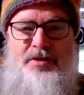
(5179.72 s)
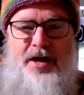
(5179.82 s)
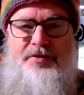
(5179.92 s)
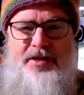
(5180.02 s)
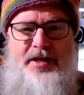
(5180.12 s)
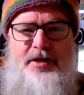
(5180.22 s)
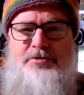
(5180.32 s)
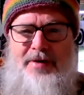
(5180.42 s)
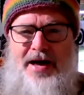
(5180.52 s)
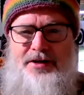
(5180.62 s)
Nothing
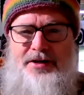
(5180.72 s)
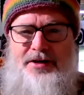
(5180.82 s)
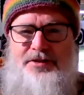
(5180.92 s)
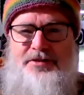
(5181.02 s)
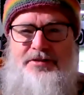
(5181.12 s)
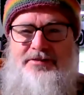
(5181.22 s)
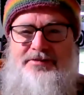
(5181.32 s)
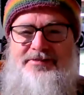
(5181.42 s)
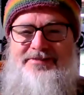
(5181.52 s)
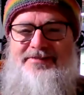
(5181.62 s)
else matters.
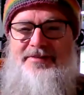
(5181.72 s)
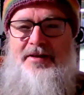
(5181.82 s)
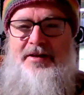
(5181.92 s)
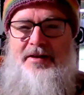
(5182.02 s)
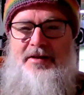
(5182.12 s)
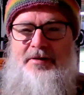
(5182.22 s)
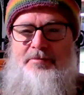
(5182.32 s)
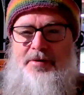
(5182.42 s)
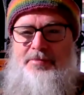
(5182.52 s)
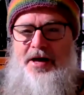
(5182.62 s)

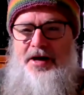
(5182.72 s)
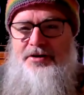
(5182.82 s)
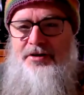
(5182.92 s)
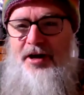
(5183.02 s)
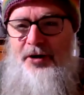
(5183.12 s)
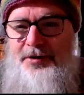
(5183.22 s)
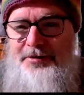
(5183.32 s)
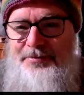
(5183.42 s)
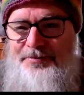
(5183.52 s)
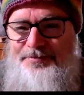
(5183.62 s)
Bibiana, you
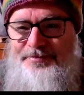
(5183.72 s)
going?